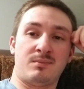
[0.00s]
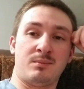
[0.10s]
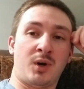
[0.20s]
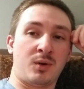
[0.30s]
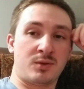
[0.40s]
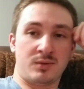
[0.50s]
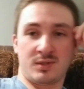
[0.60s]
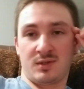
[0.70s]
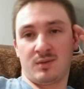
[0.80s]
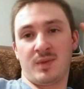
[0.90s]
Ball joints
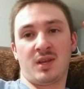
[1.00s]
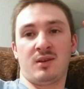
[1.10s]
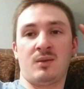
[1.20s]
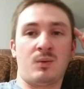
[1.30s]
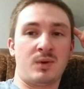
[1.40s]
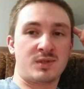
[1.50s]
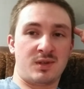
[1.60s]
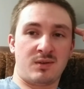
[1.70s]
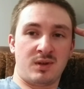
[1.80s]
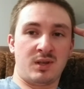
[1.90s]
started making noise
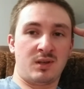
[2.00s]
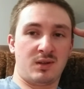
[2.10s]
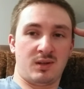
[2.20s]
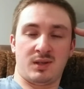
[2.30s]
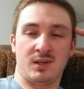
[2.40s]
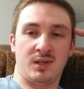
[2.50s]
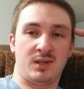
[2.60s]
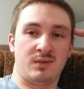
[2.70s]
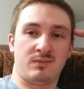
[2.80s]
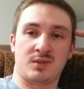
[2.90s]
on it.
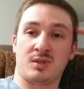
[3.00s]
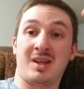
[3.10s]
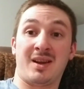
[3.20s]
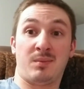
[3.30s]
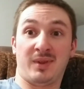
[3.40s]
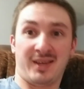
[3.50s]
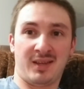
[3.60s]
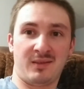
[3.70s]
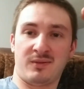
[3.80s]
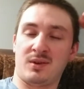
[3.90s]
There's a lot of play
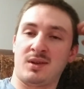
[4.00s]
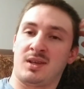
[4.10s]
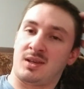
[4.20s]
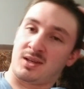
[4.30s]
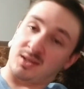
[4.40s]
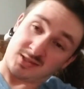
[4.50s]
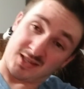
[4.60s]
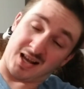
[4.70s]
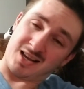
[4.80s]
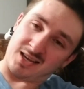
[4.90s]
in the front end. It's
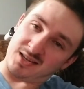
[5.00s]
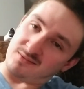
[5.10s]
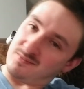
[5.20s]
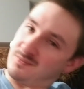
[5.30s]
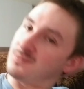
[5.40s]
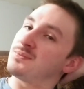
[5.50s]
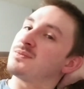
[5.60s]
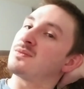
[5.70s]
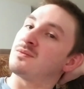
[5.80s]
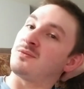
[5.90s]
tight
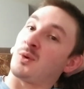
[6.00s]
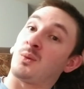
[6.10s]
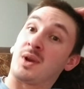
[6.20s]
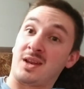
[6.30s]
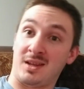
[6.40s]
for what it